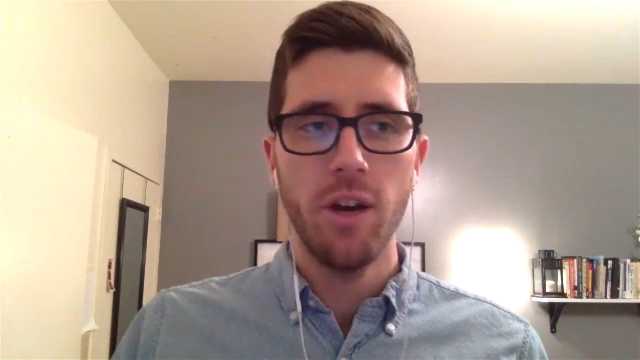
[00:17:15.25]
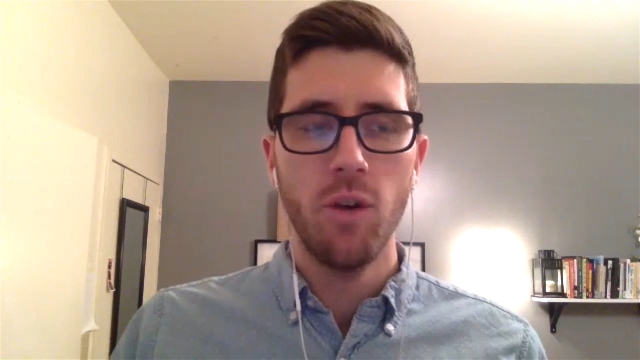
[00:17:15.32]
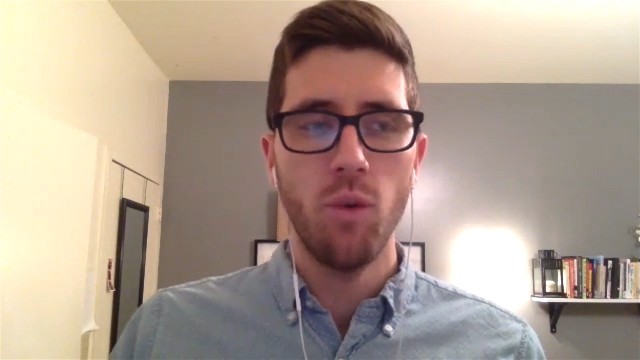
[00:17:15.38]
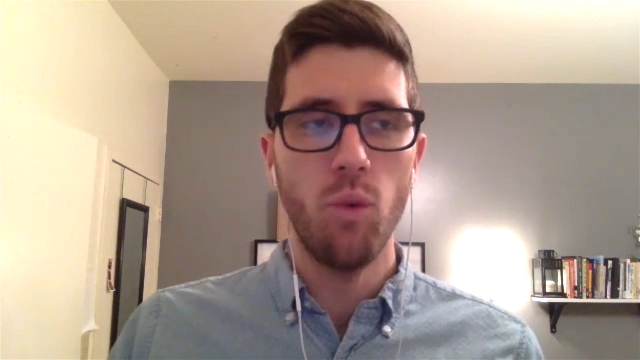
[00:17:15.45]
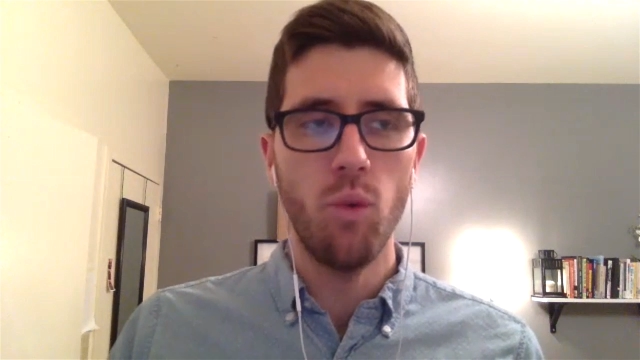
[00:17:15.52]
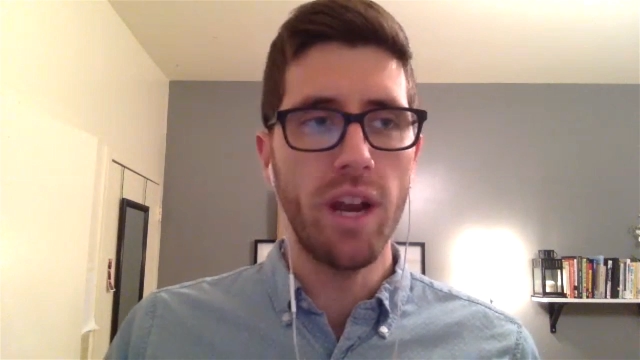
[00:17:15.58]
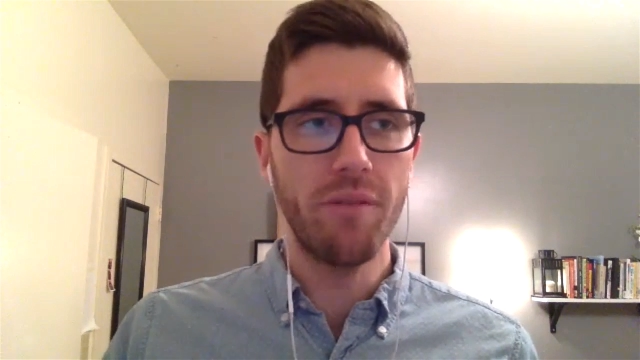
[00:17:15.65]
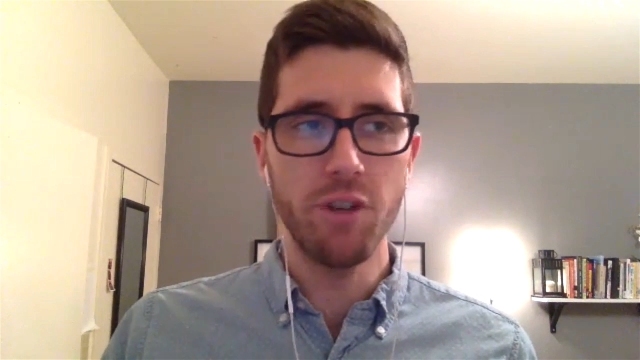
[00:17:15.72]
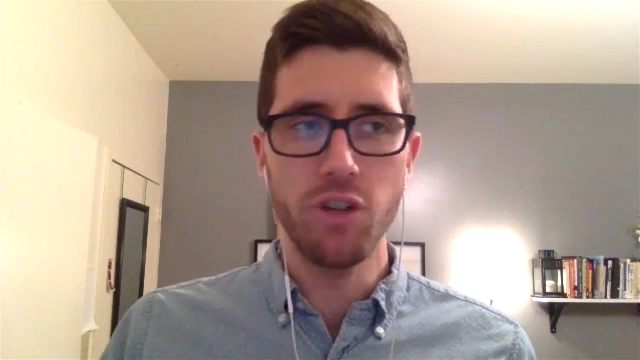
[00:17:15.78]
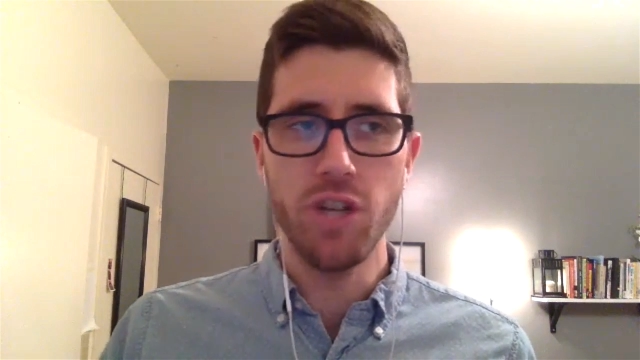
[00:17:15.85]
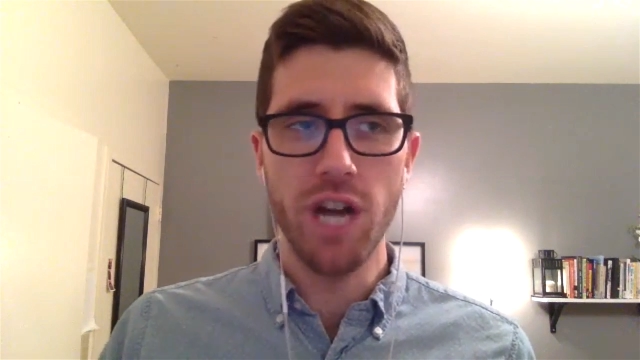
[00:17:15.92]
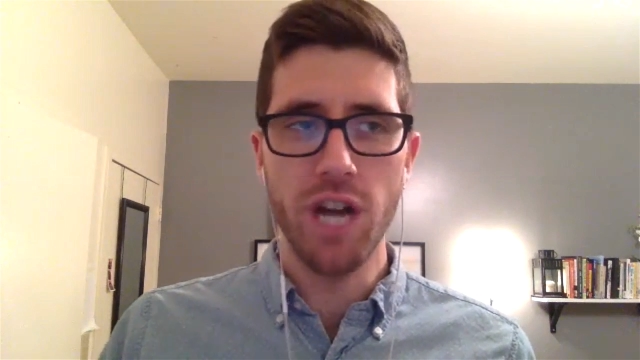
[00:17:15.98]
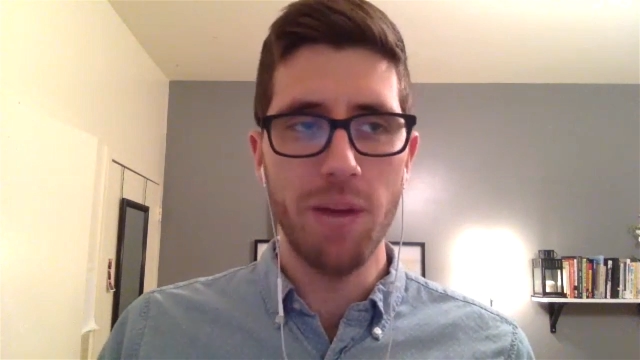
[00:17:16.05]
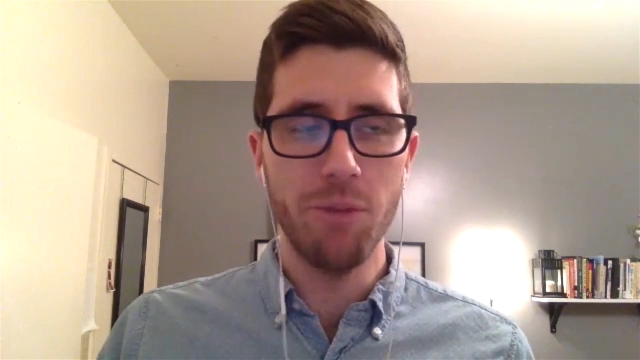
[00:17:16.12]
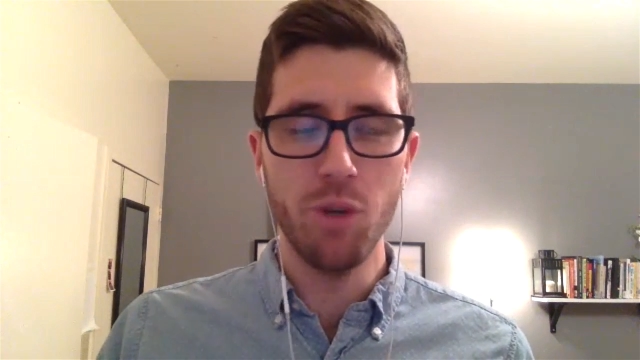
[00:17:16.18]
whatever
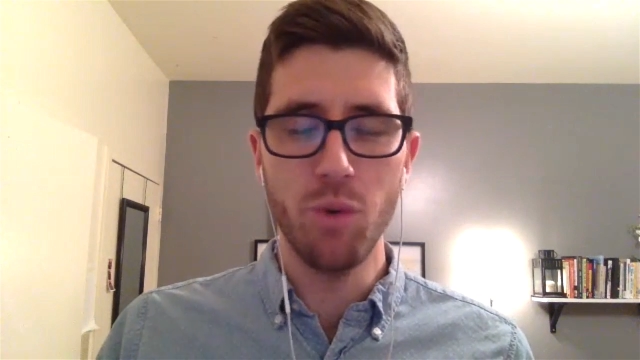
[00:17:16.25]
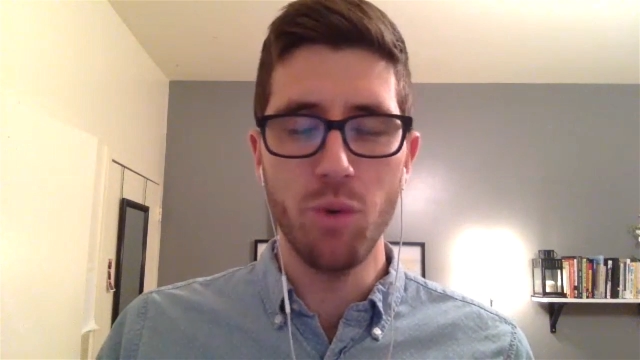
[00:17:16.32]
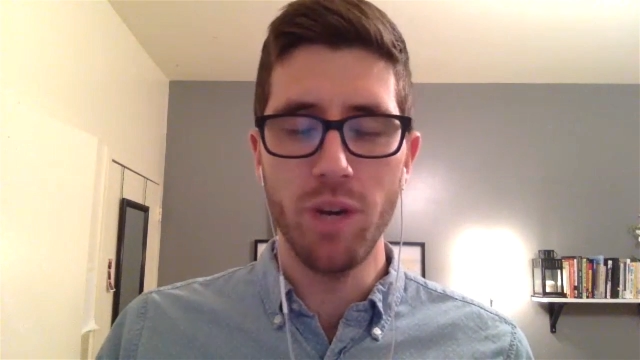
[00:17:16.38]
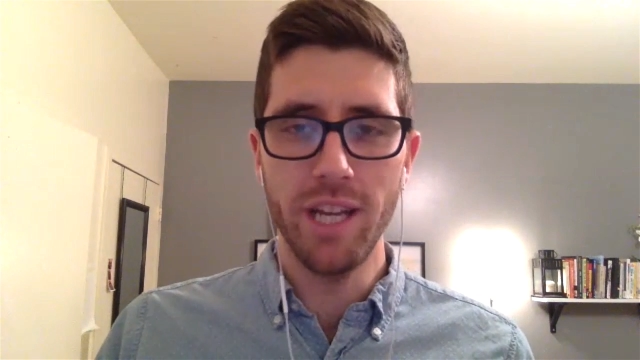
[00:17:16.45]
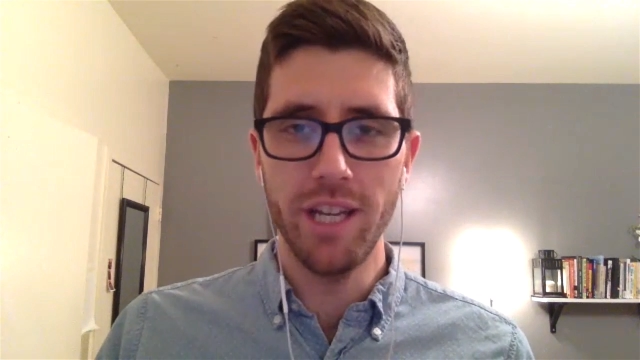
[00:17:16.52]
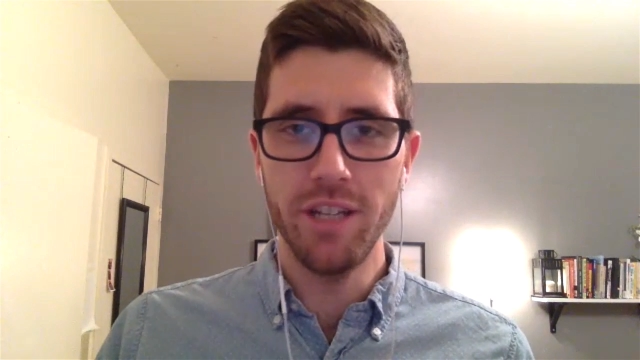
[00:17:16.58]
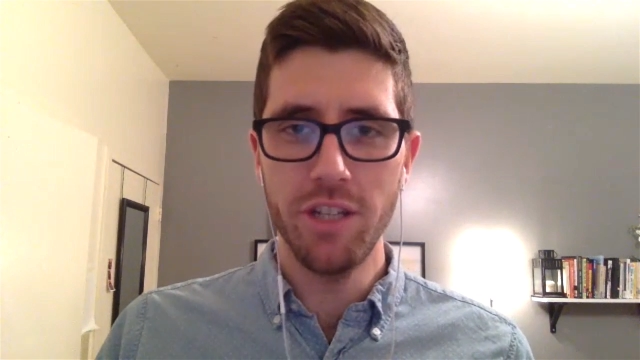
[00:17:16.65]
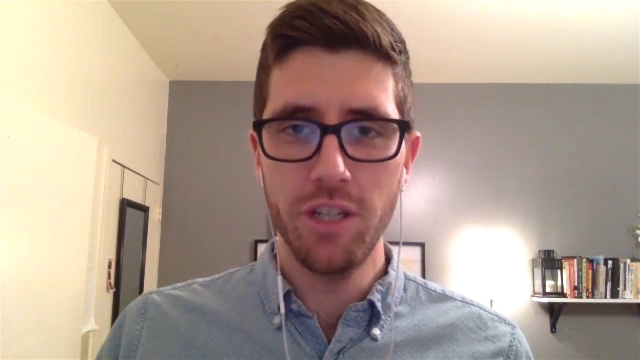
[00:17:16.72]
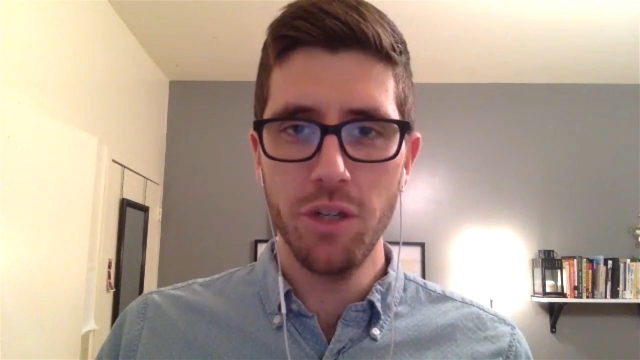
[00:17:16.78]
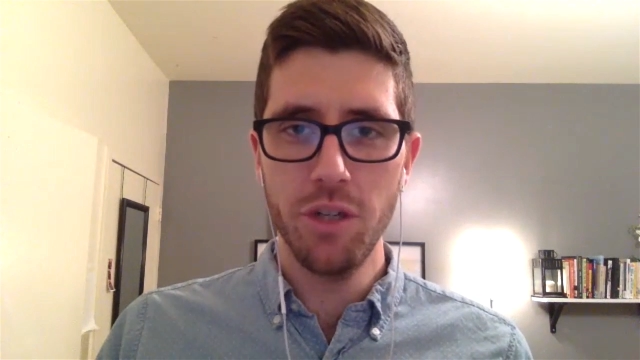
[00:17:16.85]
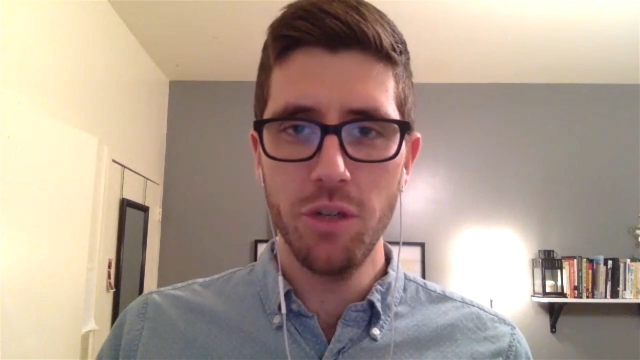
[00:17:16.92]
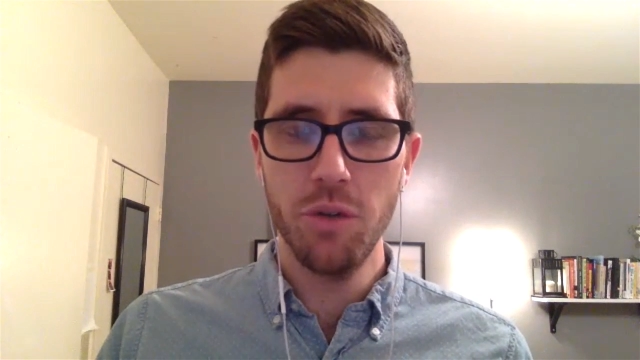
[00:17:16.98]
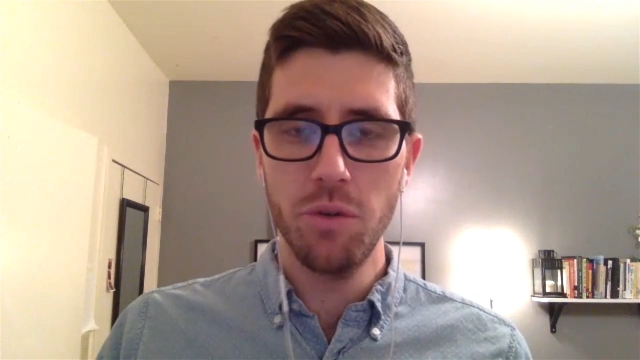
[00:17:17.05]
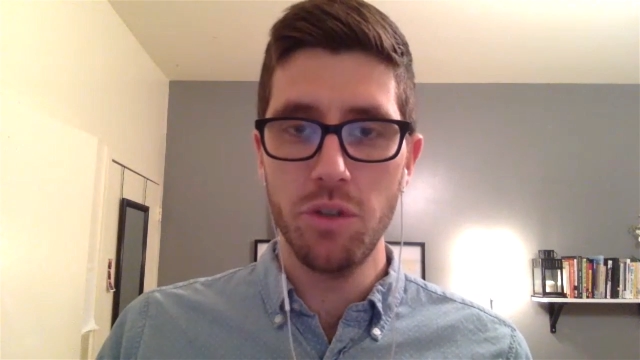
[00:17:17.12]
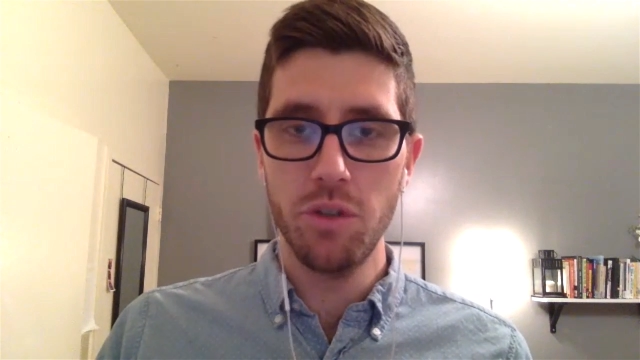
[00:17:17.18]
job you want to get
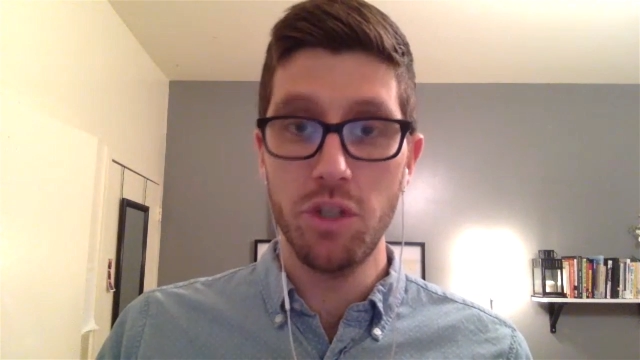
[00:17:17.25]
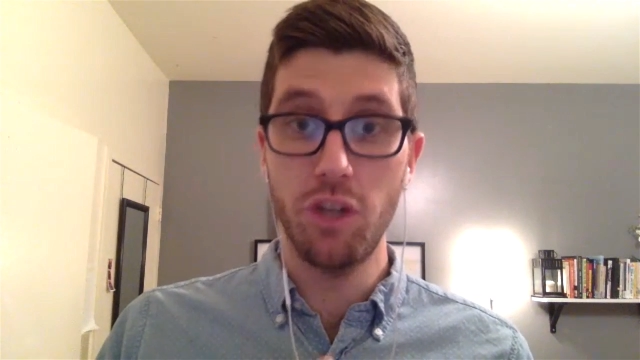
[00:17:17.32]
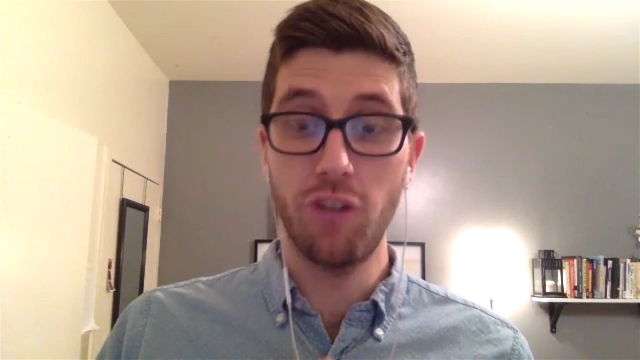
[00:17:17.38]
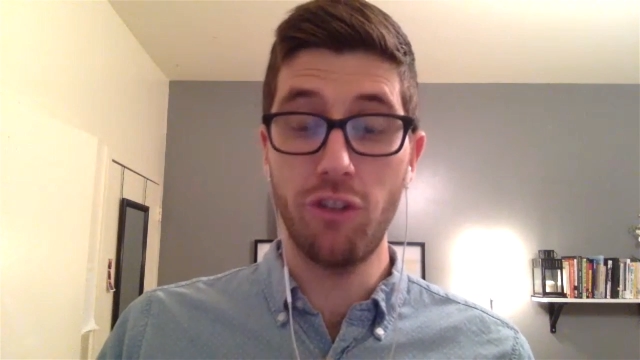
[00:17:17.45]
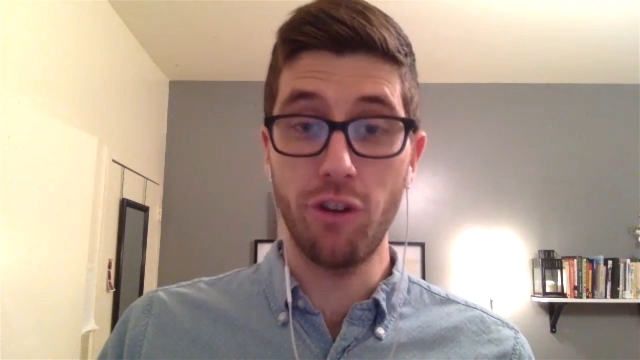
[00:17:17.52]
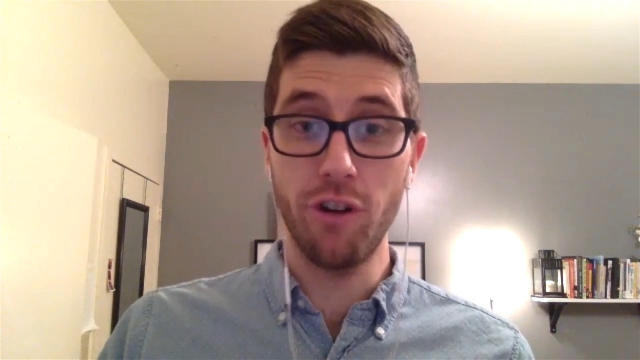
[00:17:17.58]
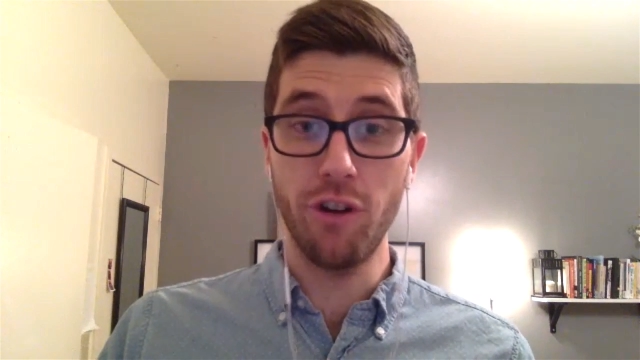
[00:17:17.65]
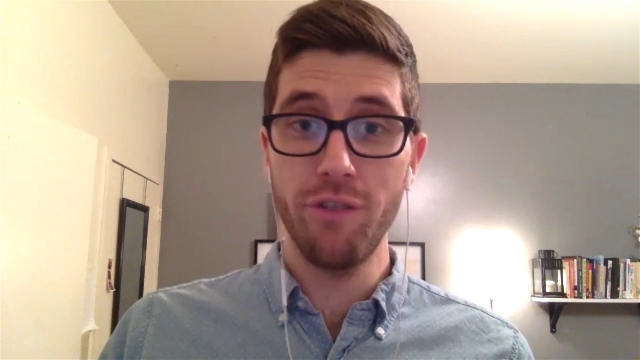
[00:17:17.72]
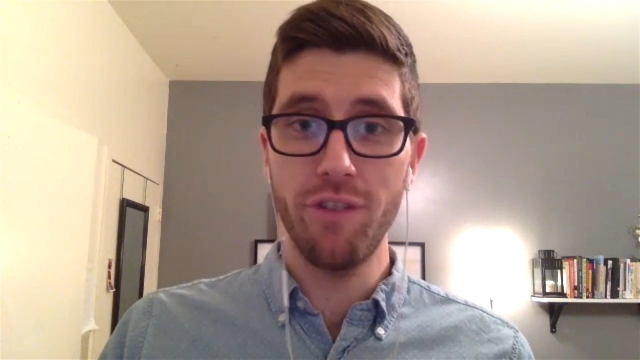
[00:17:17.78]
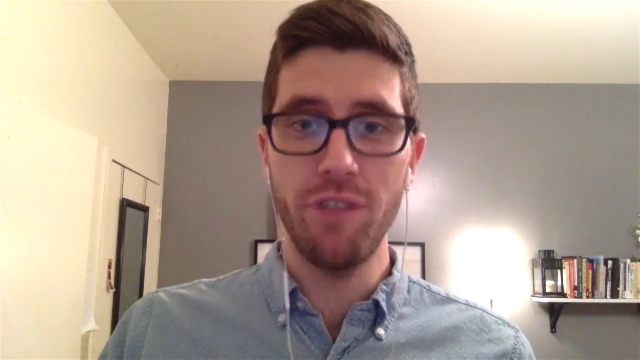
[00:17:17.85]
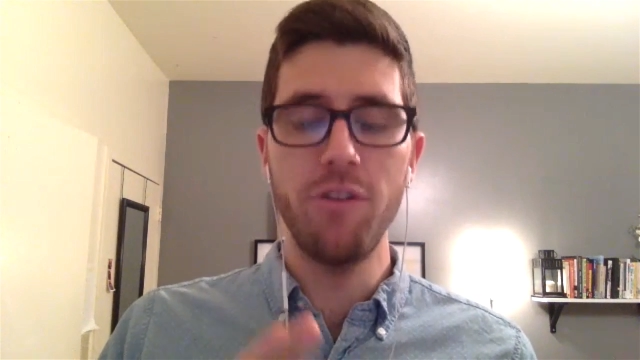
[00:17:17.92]
into to serve,